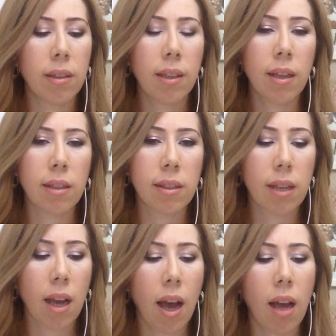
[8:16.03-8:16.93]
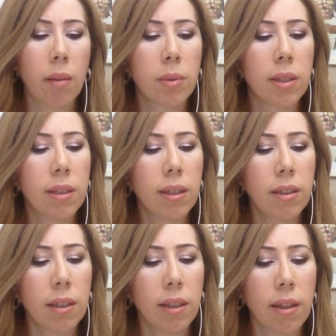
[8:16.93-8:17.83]
Yes, I am still
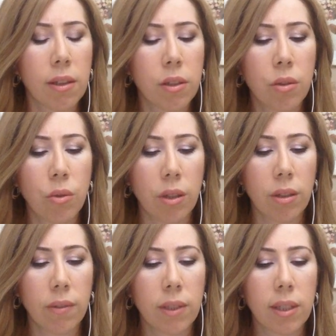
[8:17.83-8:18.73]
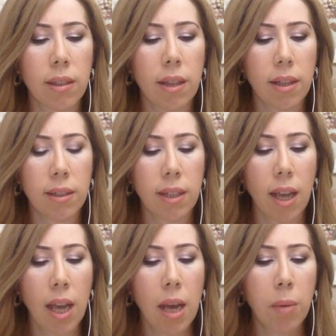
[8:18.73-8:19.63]
in the store, said Nancy,
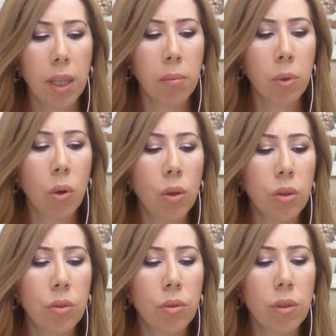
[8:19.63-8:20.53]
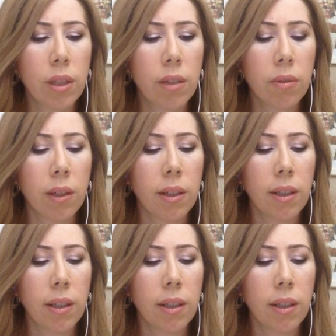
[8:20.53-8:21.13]
but I'm going to leave